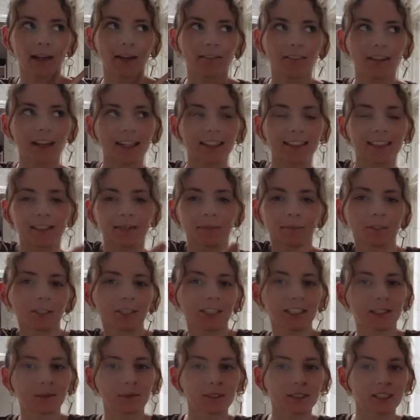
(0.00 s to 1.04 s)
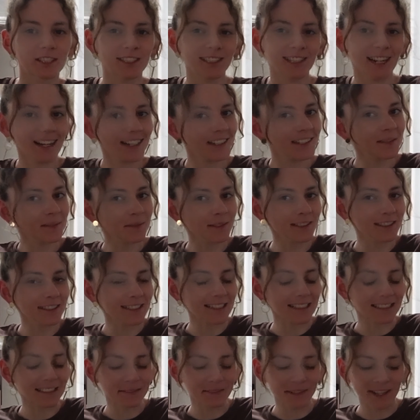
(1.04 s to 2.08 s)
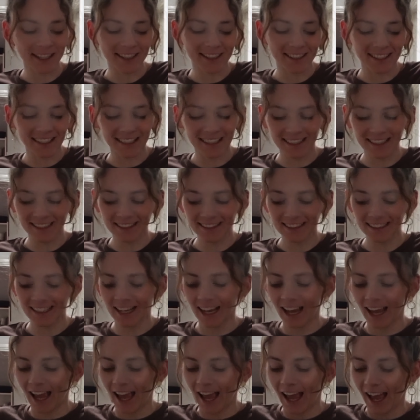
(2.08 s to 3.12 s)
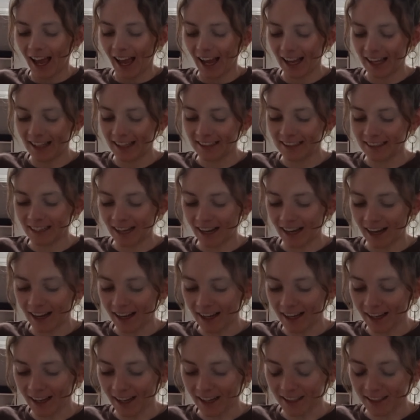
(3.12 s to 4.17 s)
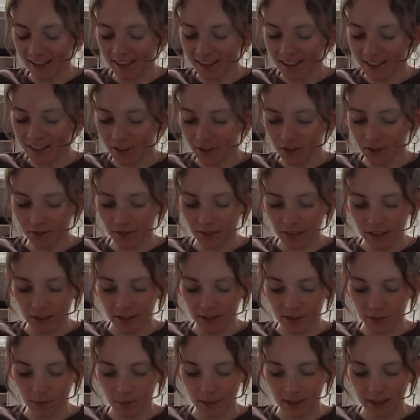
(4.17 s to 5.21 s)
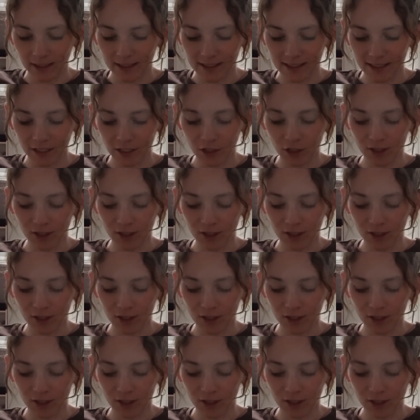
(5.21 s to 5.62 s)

have like some Christmas jazz music in the background. And I actually saw a video somewhere that said